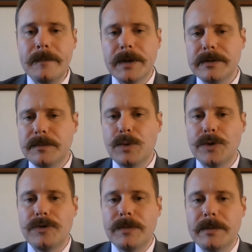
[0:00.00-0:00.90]
But it's
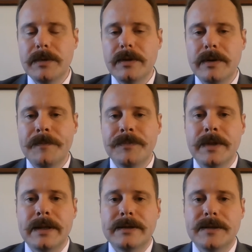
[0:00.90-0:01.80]
important to remember that
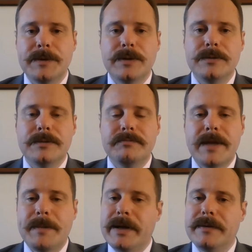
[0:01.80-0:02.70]
just because
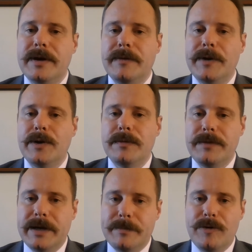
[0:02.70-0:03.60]
they make a finding that you're not
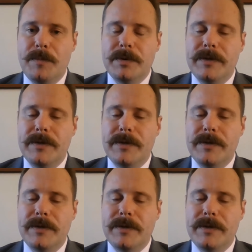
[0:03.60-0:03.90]
fit and proper,